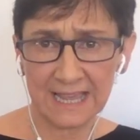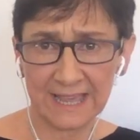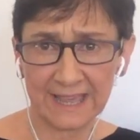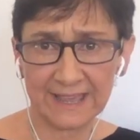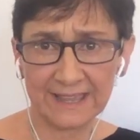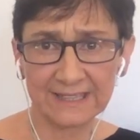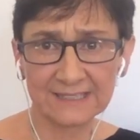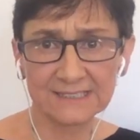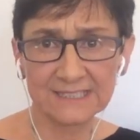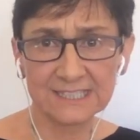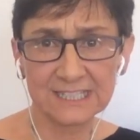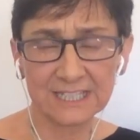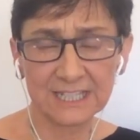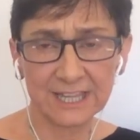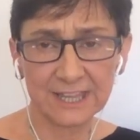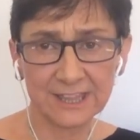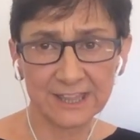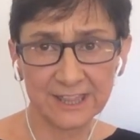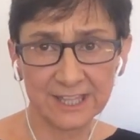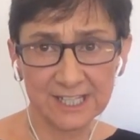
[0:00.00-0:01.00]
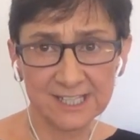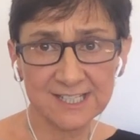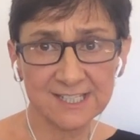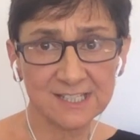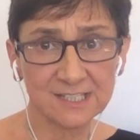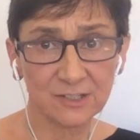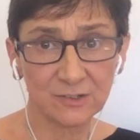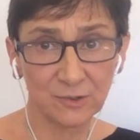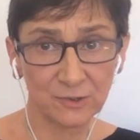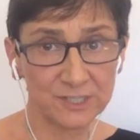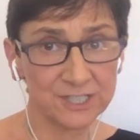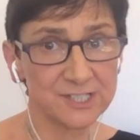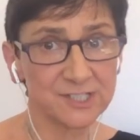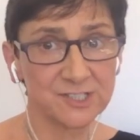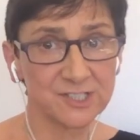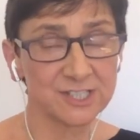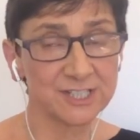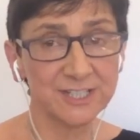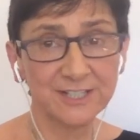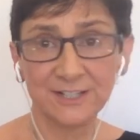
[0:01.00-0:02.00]
And this
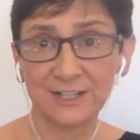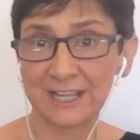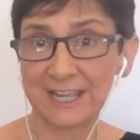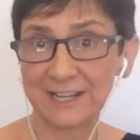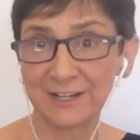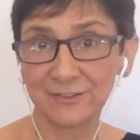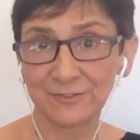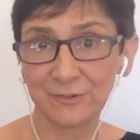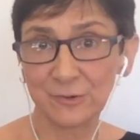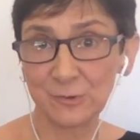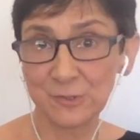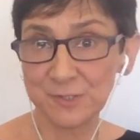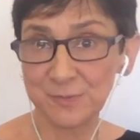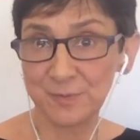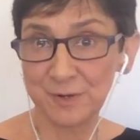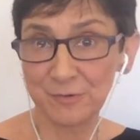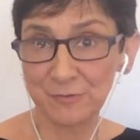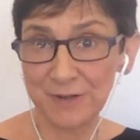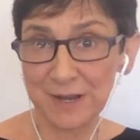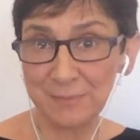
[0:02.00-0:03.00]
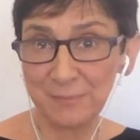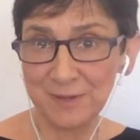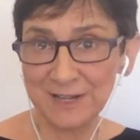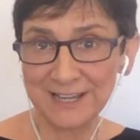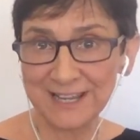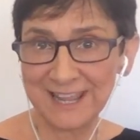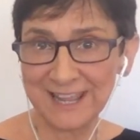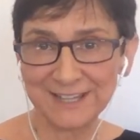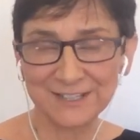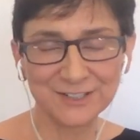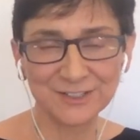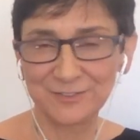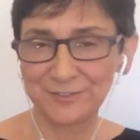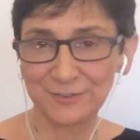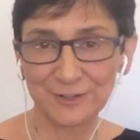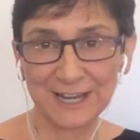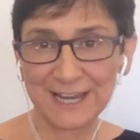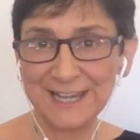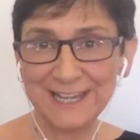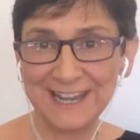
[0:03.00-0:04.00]
question can, of course, be replicated
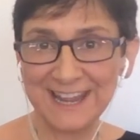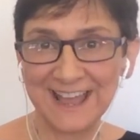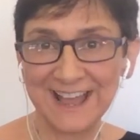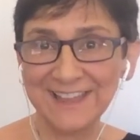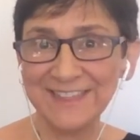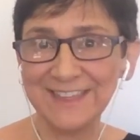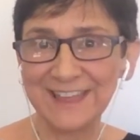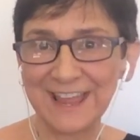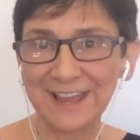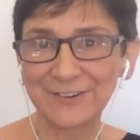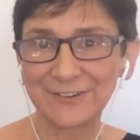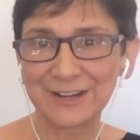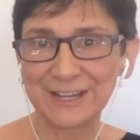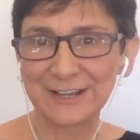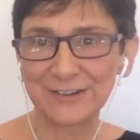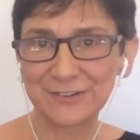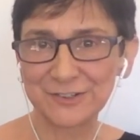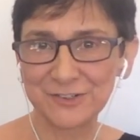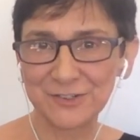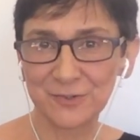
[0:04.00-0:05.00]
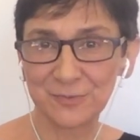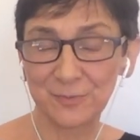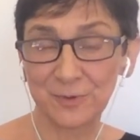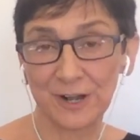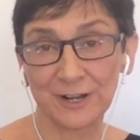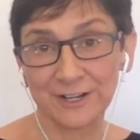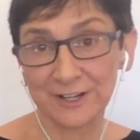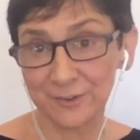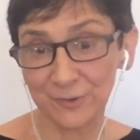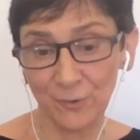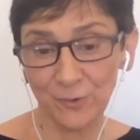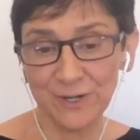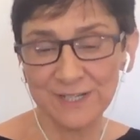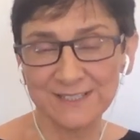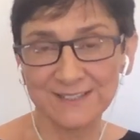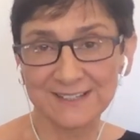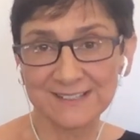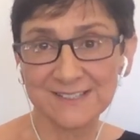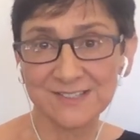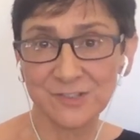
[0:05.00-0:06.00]
for any other agricultural product or
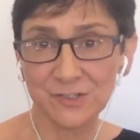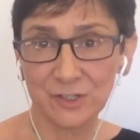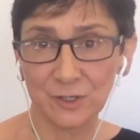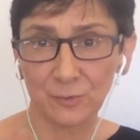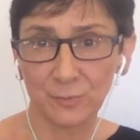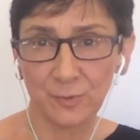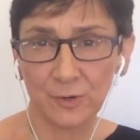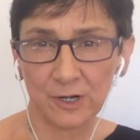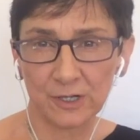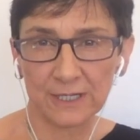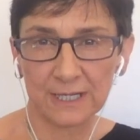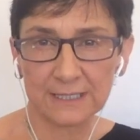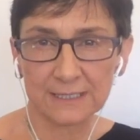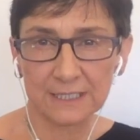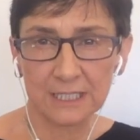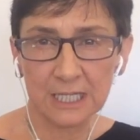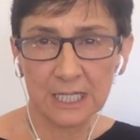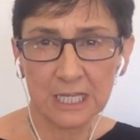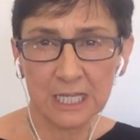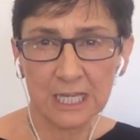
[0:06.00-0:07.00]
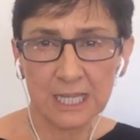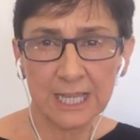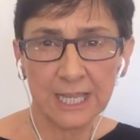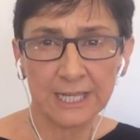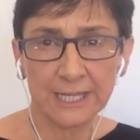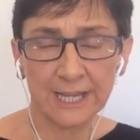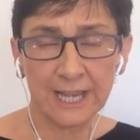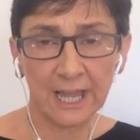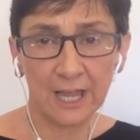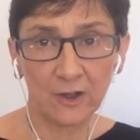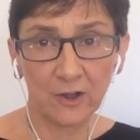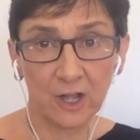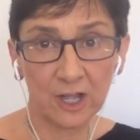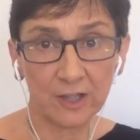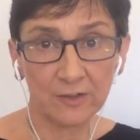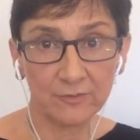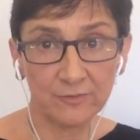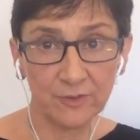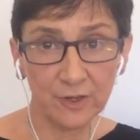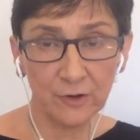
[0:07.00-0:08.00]
industrial product. Now,
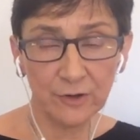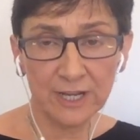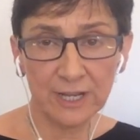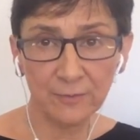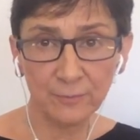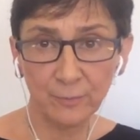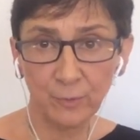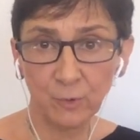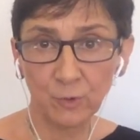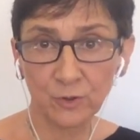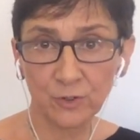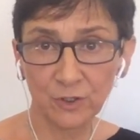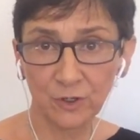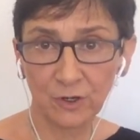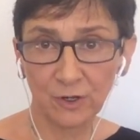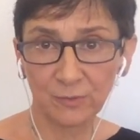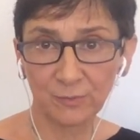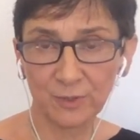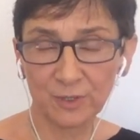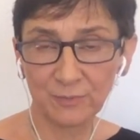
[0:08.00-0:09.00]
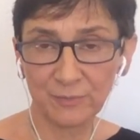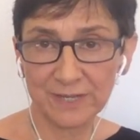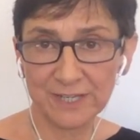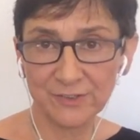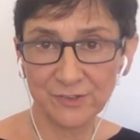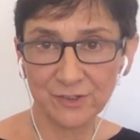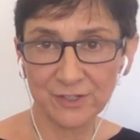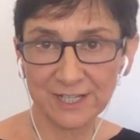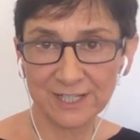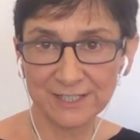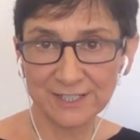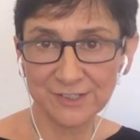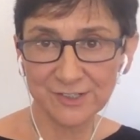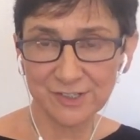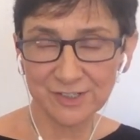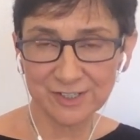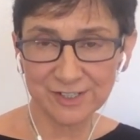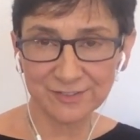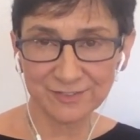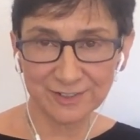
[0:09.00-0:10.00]
a very important complementary
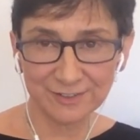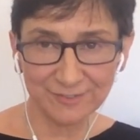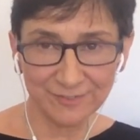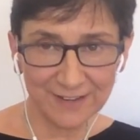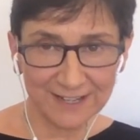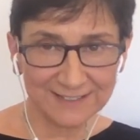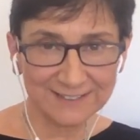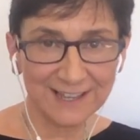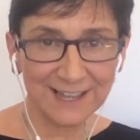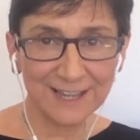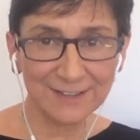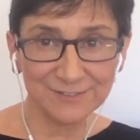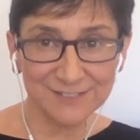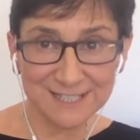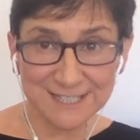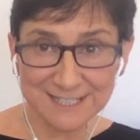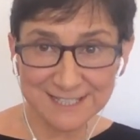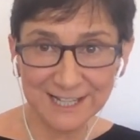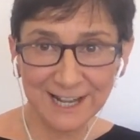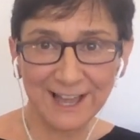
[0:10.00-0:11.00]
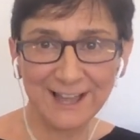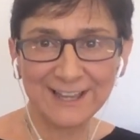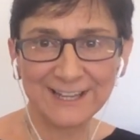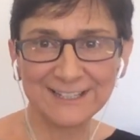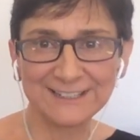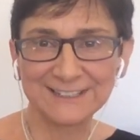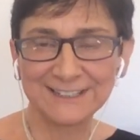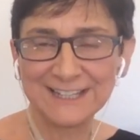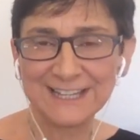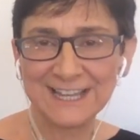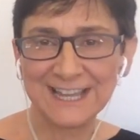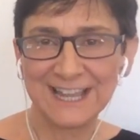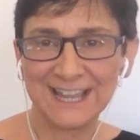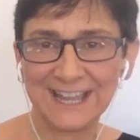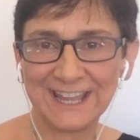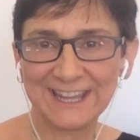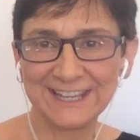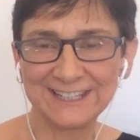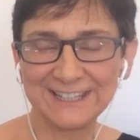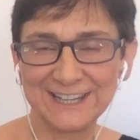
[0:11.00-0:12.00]
initiative, in fact, I have a slide
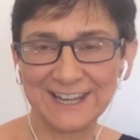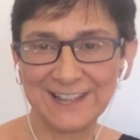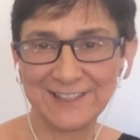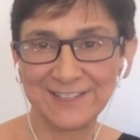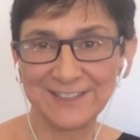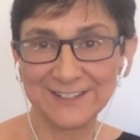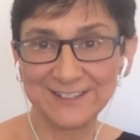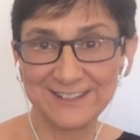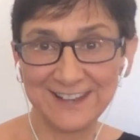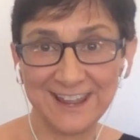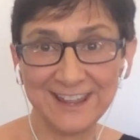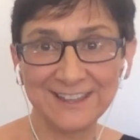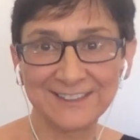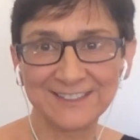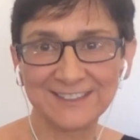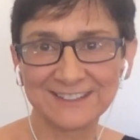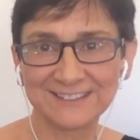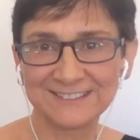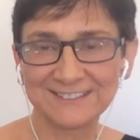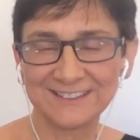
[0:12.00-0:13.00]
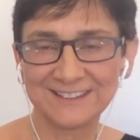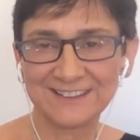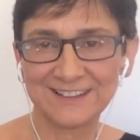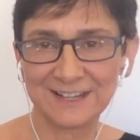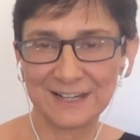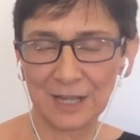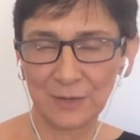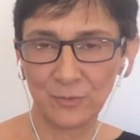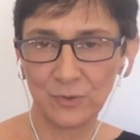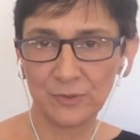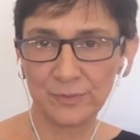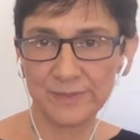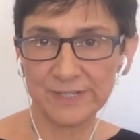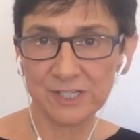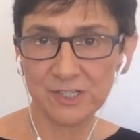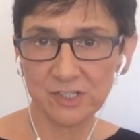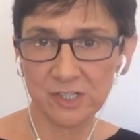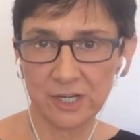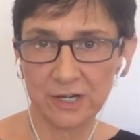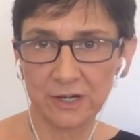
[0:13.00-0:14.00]
in the deck that I will be
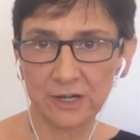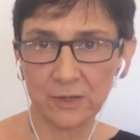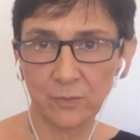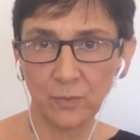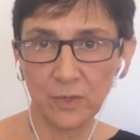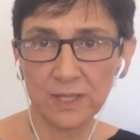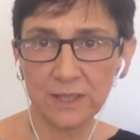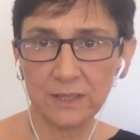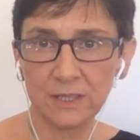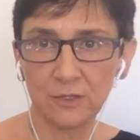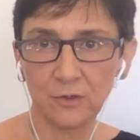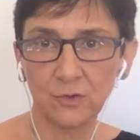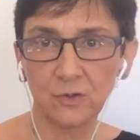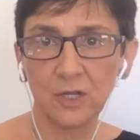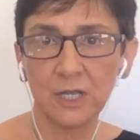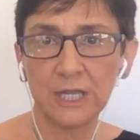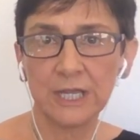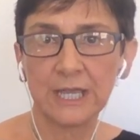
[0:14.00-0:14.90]
sharing with you,